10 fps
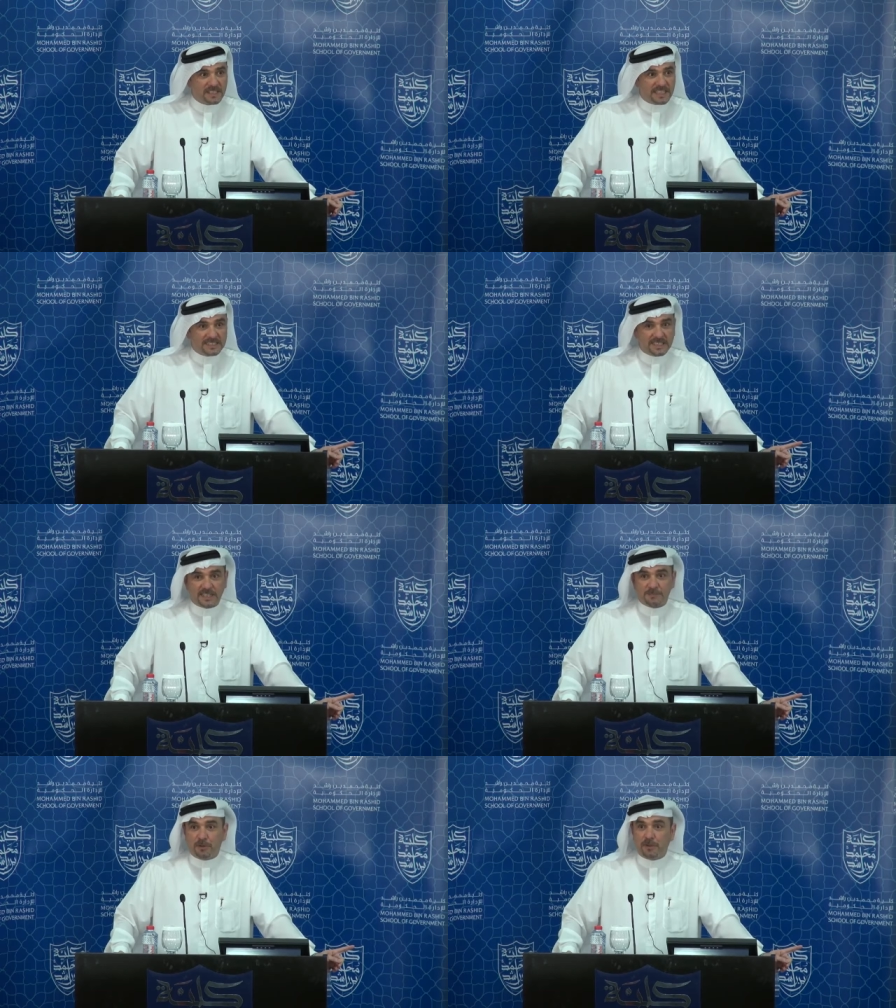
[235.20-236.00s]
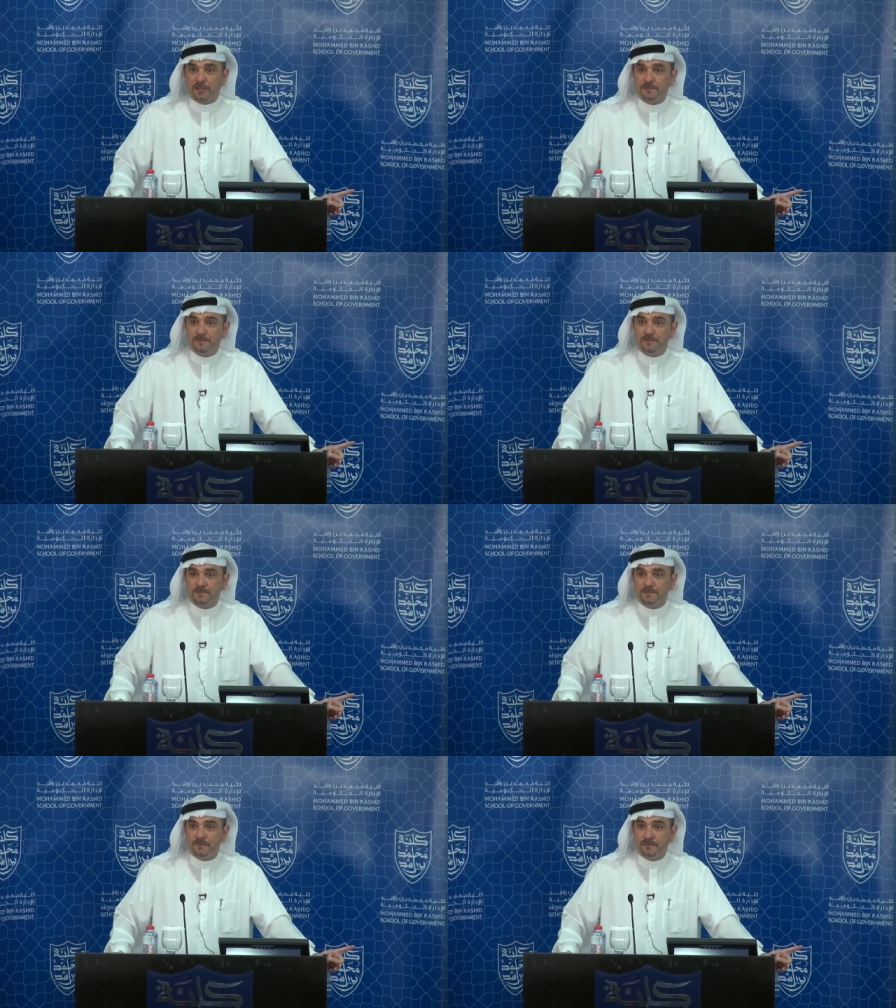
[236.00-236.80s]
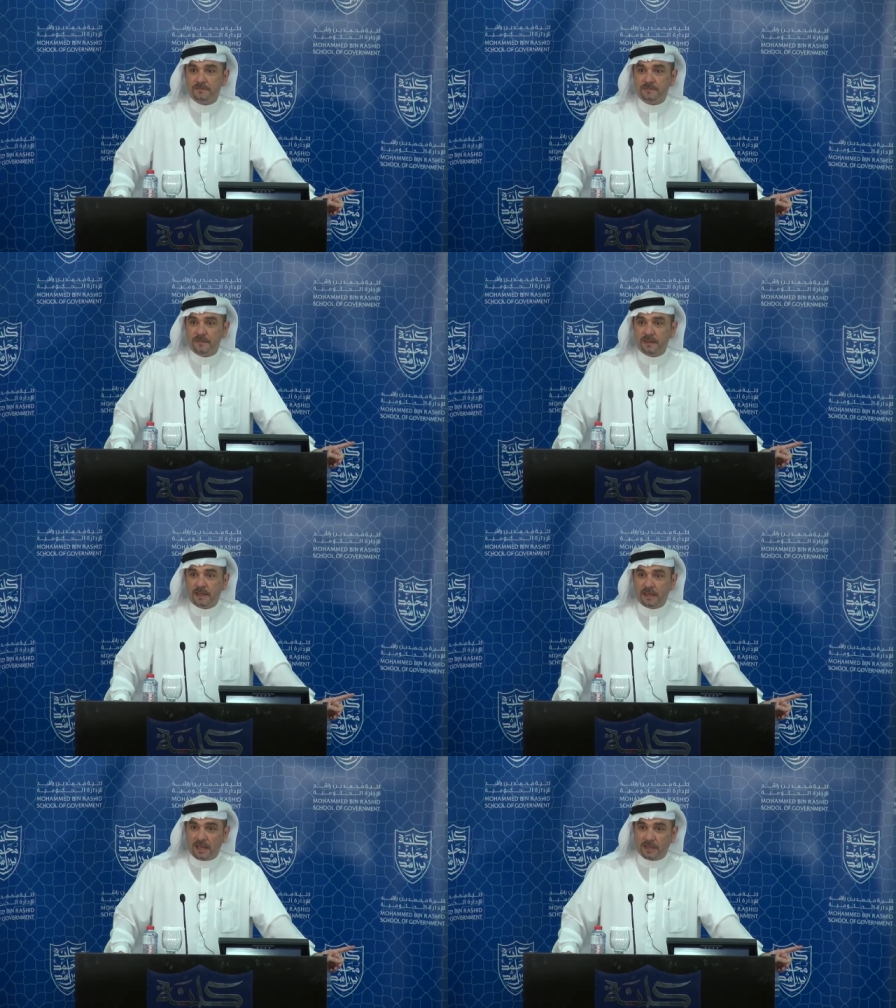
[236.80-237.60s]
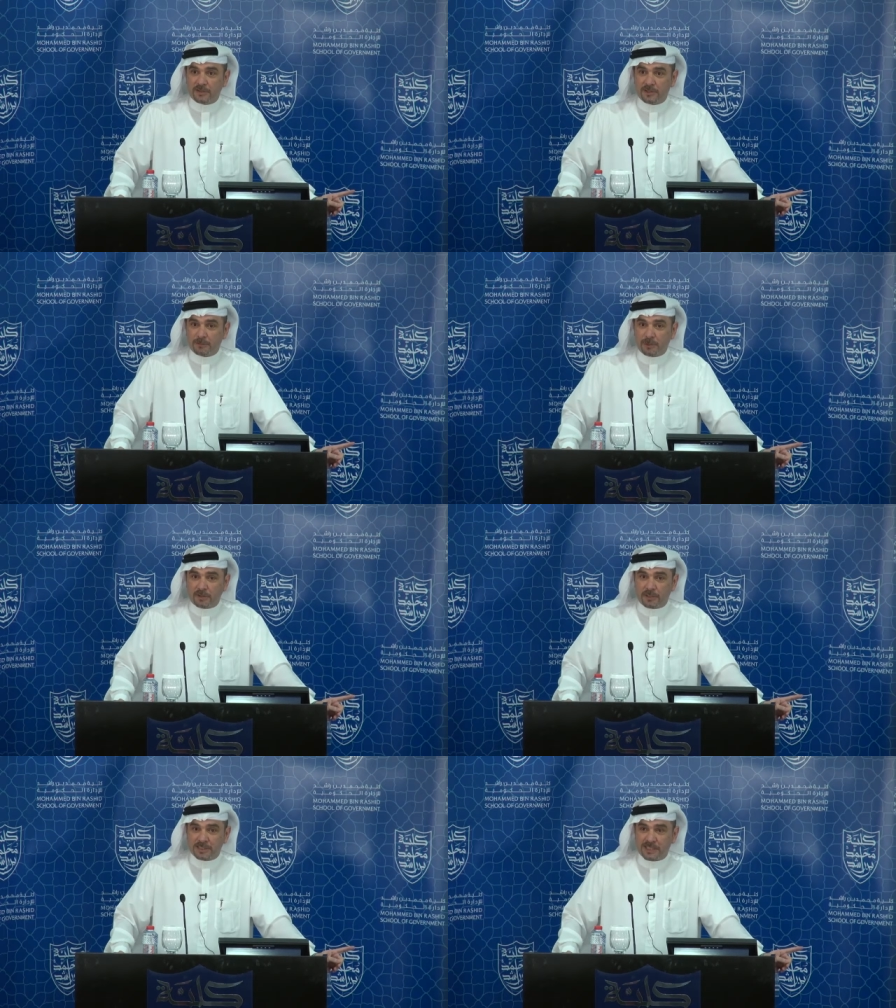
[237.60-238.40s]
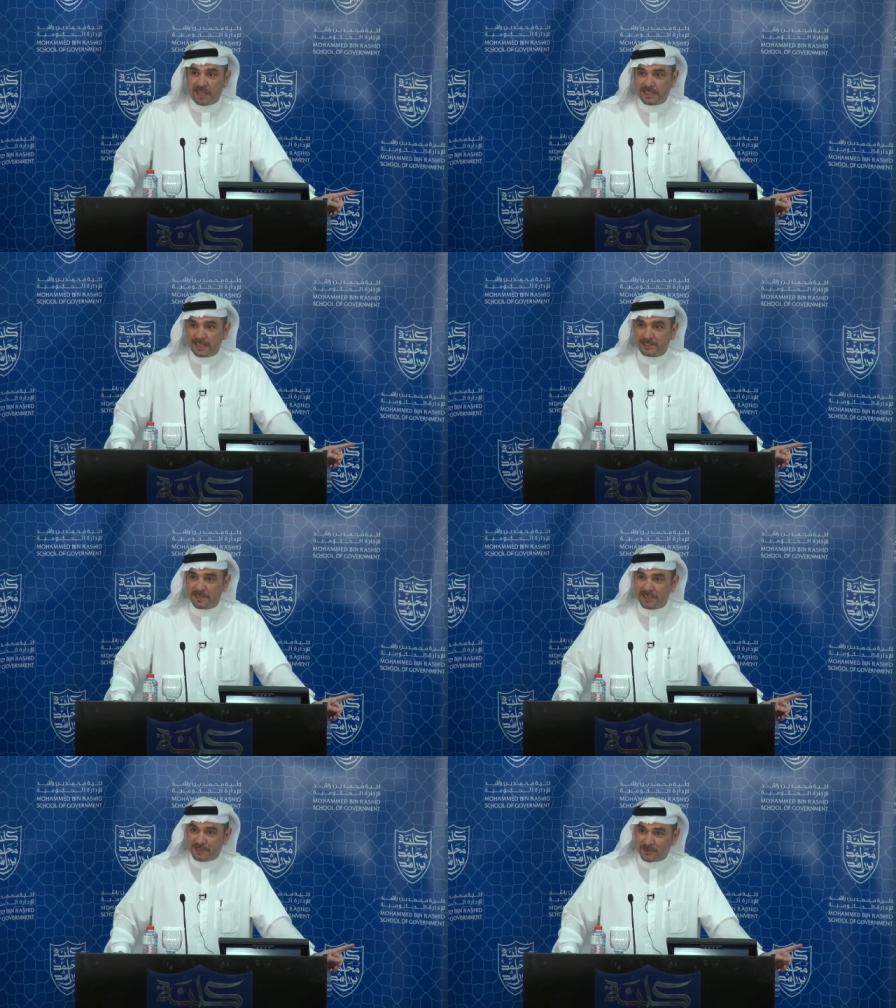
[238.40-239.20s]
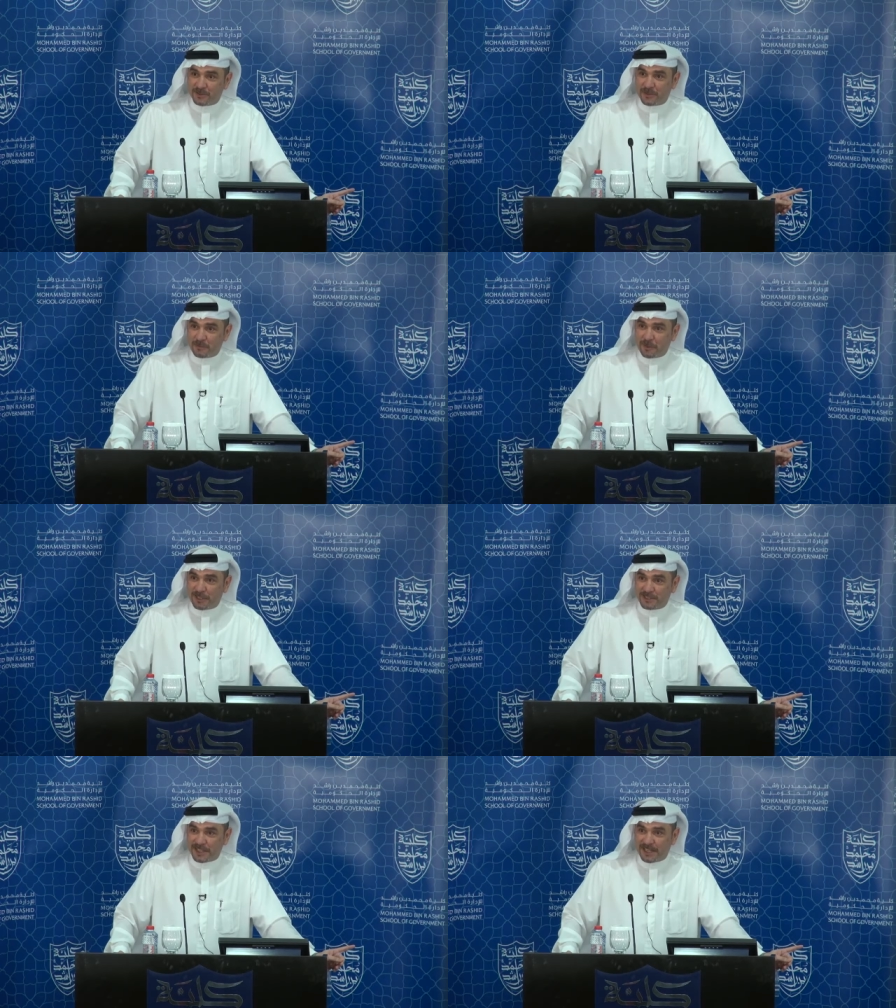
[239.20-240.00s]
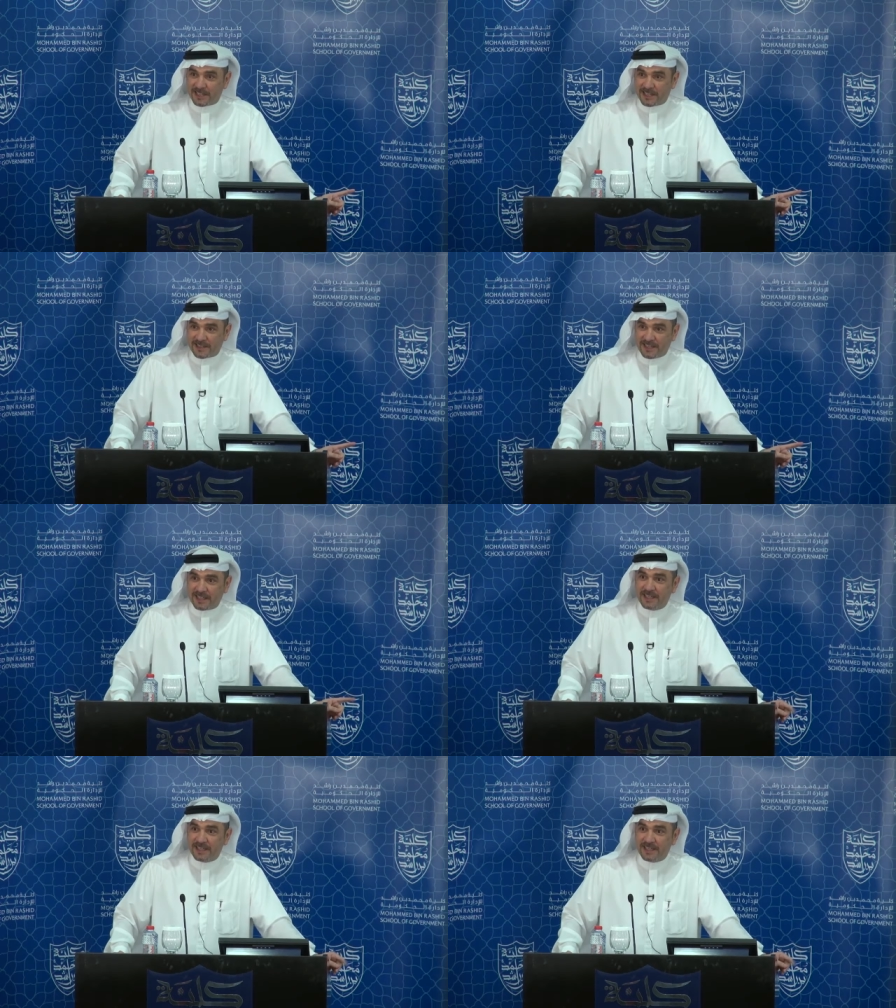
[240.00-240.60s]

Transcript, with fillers: is in this book. I couldn't put it on a slide, actually, so the book is there, and I think